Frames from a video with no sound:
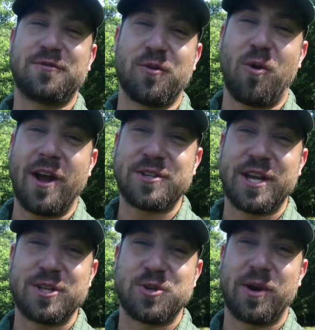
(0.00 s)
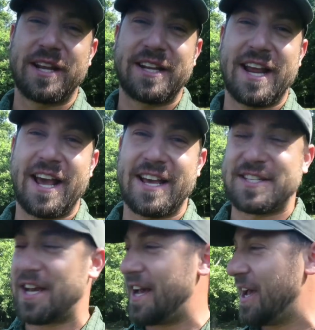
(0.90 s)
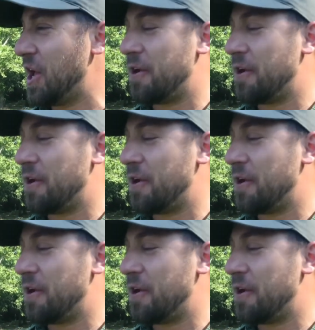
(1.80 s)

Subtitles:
for watching and joining today as I